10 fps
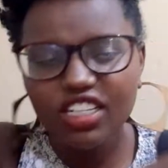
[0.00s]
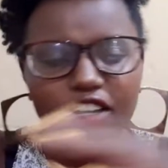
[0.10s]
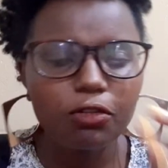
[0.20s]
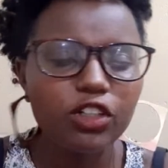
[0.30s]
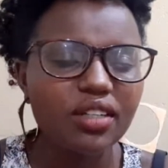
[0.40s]

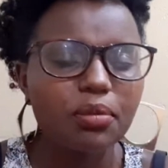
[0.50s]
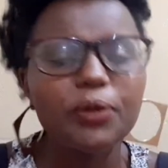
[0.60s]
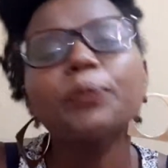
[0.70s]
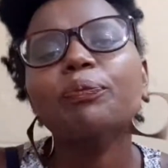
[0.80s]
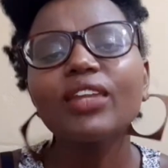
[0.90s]

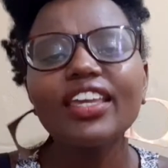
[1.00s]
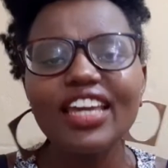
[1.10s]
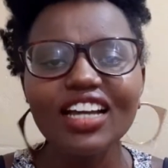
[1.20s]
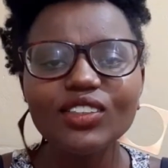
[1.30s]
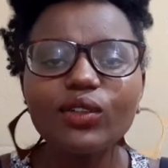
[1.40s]
affordable.
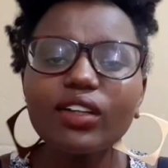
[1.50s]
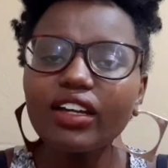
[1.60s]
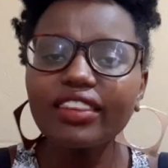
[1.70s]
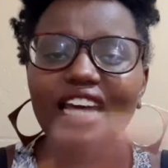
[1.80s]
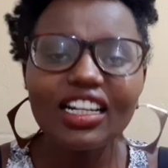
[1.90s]
Yeah, so
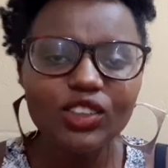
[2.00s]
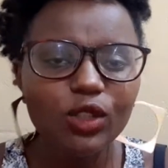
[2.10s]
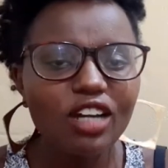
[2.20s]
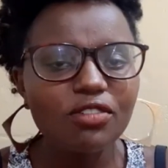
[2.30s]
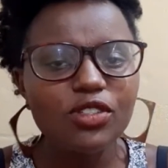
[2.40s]
that you
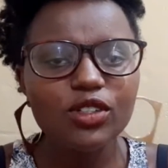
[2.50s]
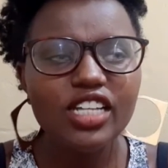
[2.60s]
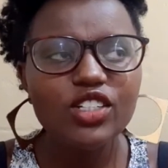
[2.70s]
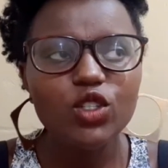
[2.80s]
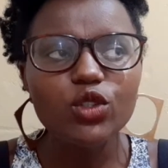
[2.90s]
have
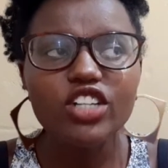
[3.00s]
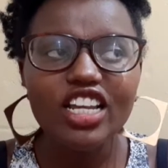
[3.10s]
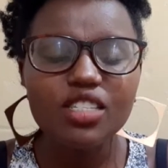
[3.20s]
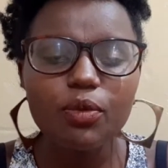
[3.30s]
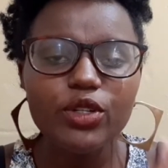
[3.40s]
sorted your
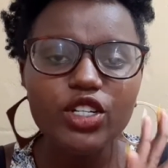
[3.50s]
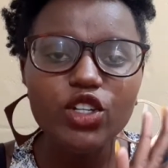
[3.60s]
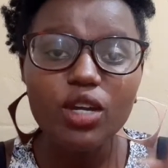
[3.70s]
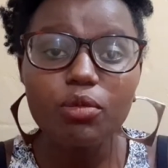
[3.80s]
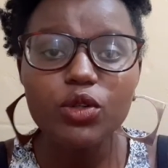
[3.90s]
transport and
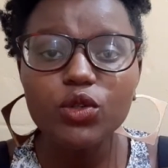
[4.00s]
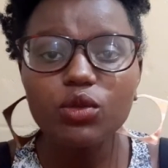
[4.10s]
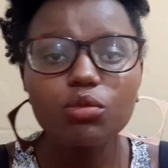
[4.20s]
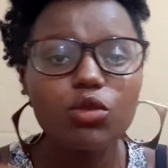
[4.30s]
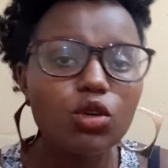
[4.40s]
you're able to
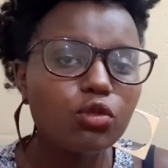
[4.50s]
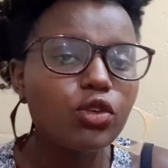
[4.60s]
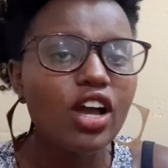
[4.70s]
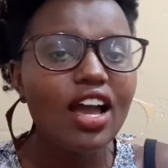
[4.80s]
move